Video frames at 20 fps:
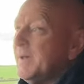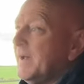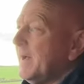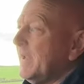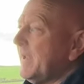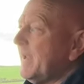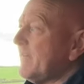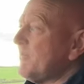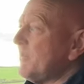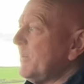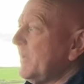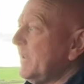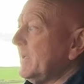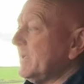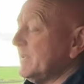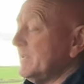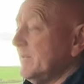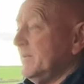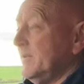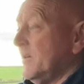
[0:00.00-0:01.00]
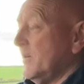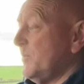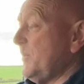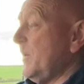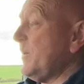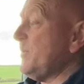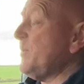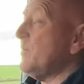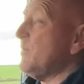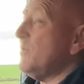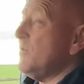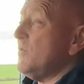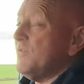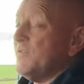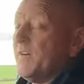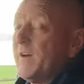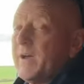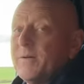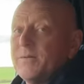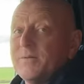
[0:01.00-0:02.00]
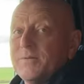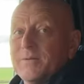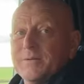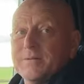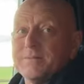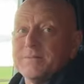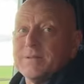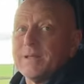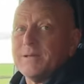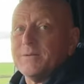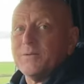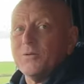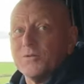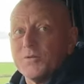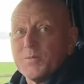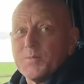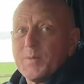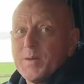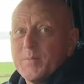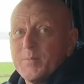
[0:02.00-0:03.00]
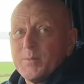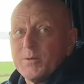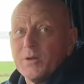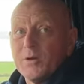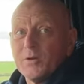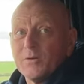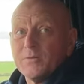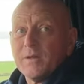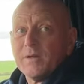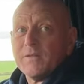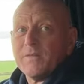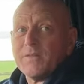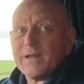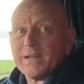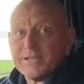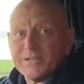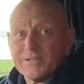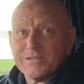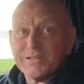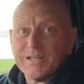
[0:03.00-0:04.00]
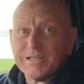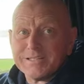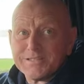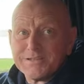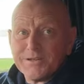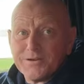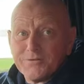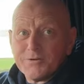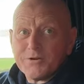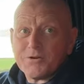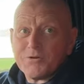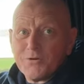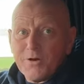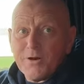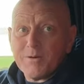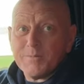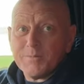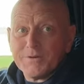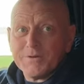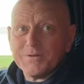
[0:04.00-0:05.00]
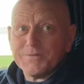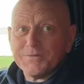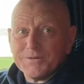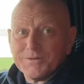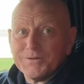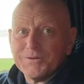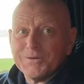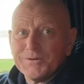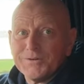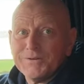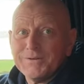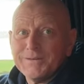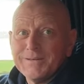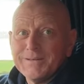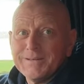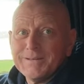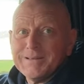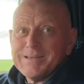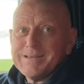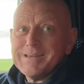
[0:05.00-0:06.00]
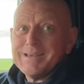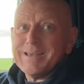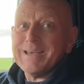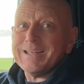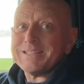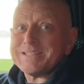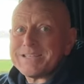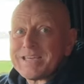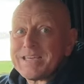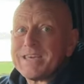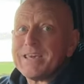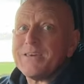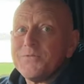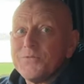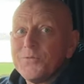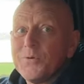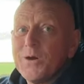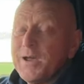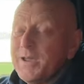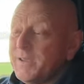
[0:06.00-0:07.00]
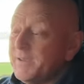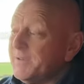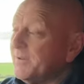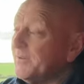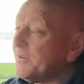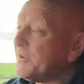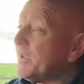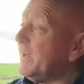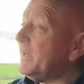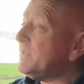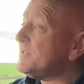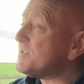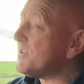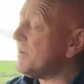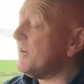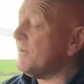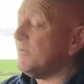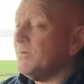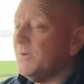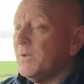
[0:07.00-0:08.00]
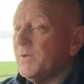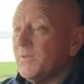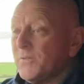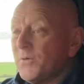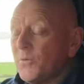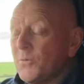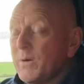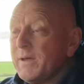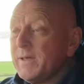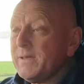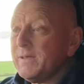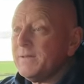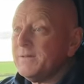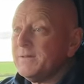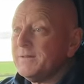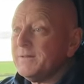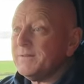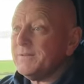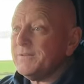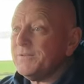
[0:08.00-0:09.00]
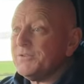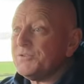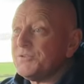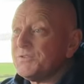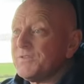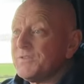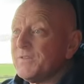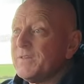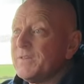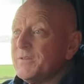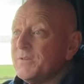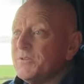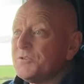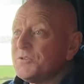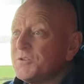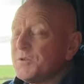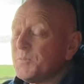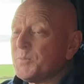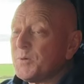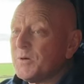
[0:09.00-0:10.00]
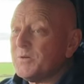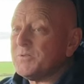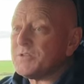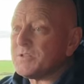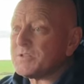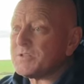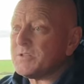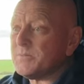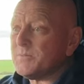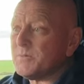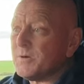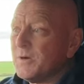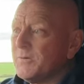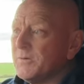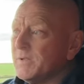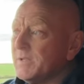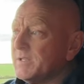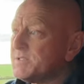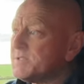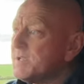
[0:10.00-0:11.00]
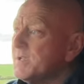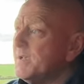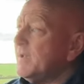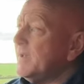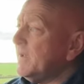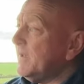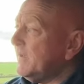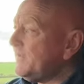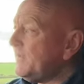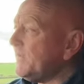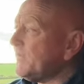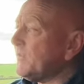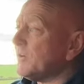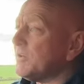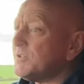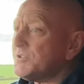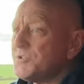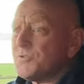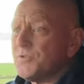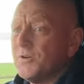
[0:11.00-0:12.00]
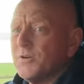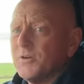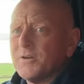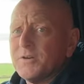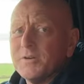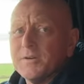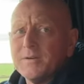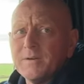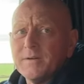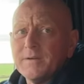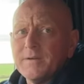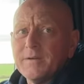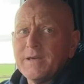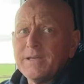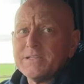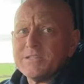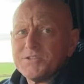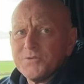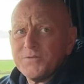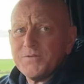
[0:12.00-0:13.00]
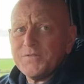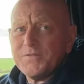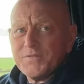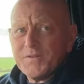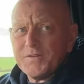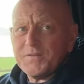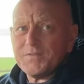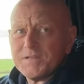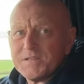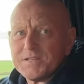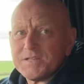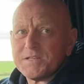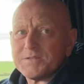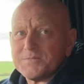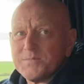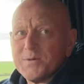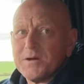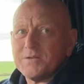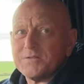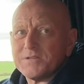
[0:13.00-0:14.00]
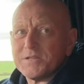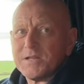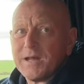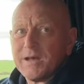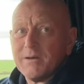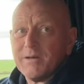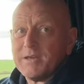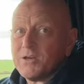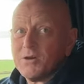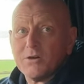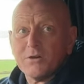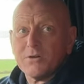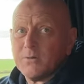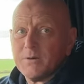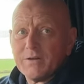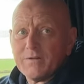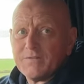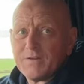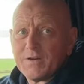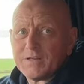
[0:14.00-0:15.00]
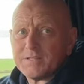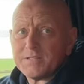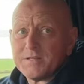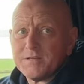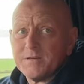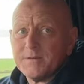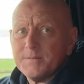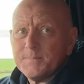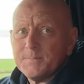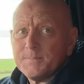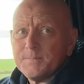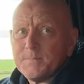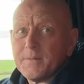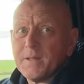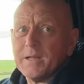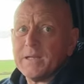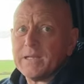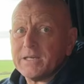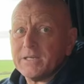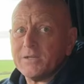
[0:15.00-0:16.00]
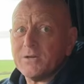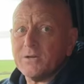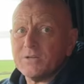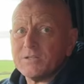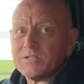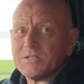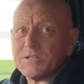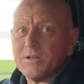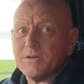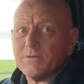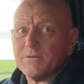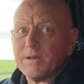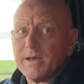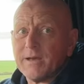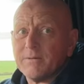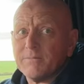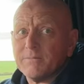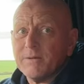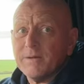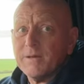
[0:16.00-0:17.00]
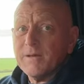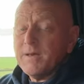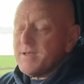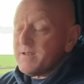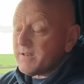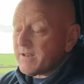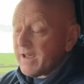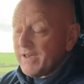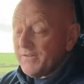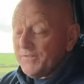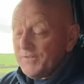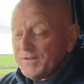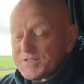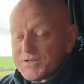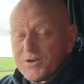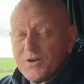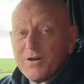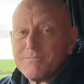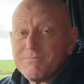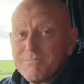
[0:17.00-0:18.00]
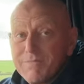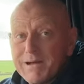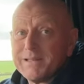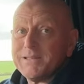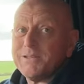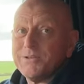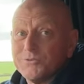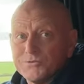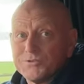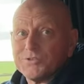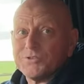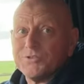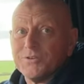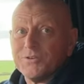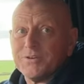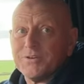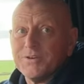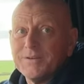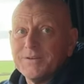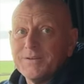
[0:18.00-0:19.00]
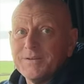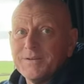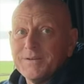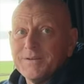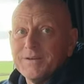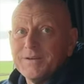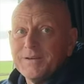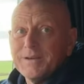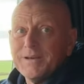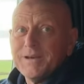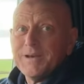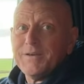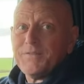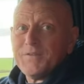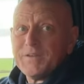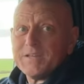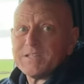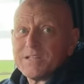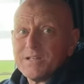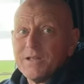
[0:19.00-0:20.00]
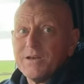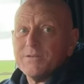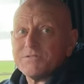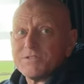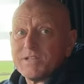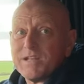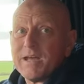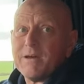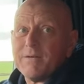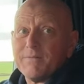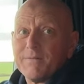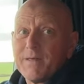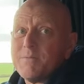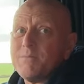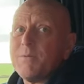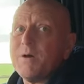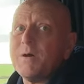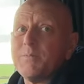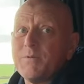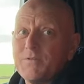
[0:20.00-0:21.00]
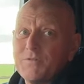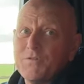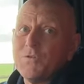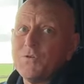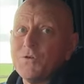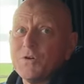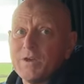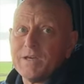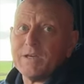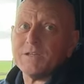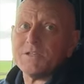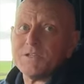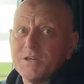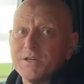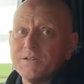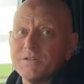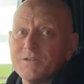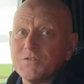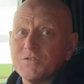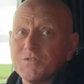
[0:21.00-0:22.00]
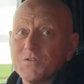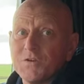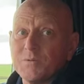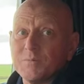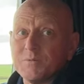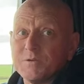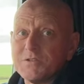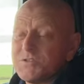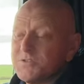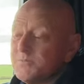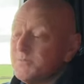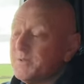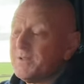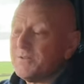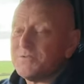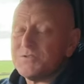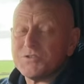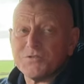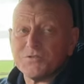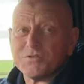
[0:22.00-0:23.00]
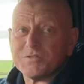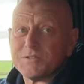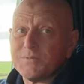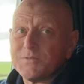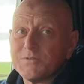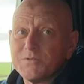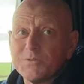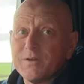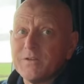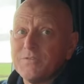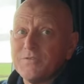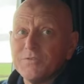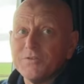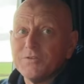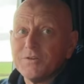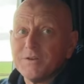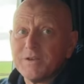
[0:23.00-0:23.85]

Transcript: and every, you know, people move out and let other people on, that isn't a requirement of the law. It's a giveaway, it's a it? way. okay? So the way you should think you should approach a slip road is if you've got a truck, he's doing 56 miles an hour, he can't go any faster and he can only slow down. Now, if he's got a manual truck, if he slows down, that might be four gear changes for him because some of those trucks have 24